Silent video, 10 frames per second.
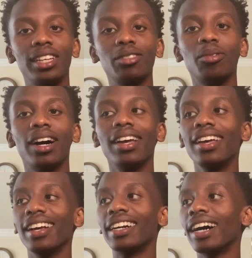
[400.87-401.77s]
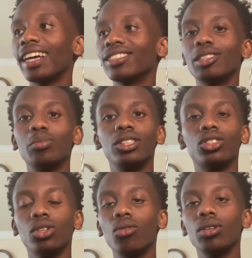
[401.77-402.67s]
That's why God's just been
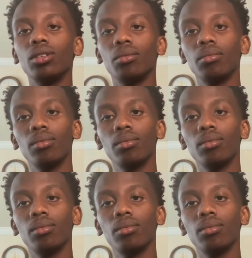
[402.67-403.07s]
showing them.